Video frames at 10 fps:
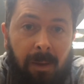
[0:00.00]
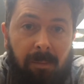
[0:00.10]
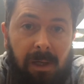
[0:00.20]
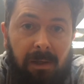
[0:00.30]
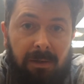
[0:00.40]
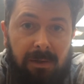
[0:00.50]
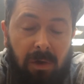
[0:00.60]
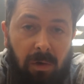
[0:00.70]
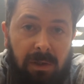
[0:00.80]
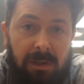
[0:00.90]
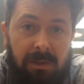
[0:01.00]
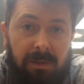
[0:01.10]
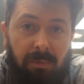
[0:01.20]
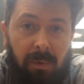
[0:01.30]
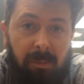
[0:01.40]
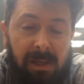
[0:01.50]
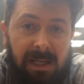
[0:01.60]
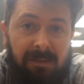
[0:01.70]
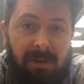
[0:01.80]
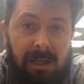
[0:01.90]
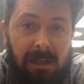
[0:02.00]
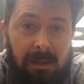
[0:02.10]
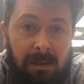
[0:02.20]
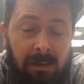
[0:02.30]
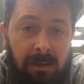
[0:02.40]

because the conditions that we had been living in